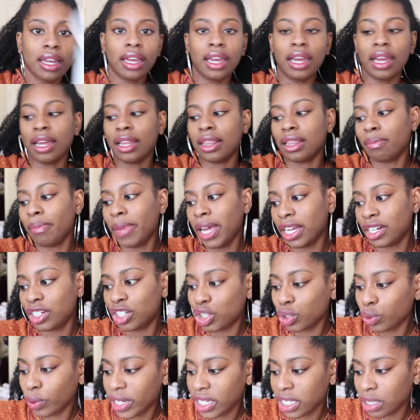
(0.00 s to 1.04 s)
and the main
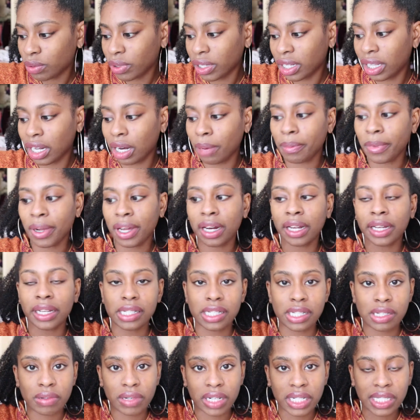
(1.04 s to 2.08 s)
choice one that I'm gonna get
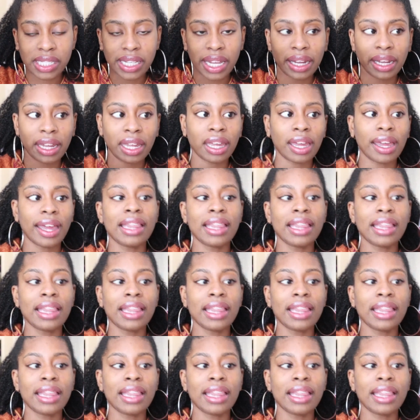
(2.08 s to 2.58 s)
to in a second,